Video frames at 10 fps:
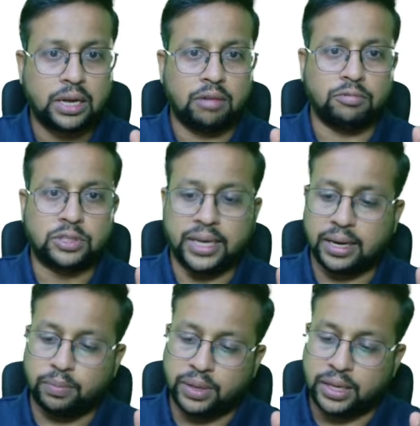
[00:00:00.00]
which
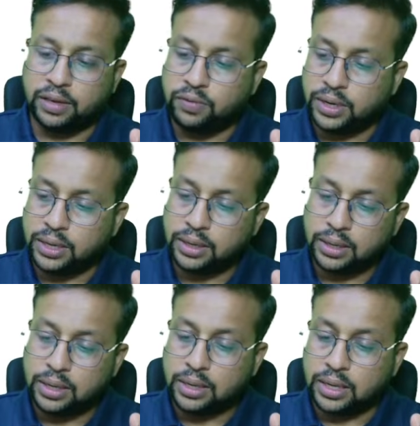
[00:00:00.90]
can be given
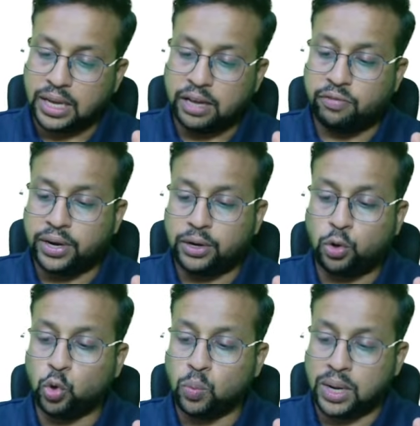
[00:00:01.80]
every
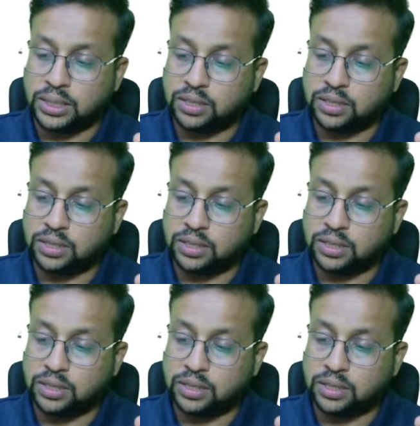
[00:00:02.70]
2 months,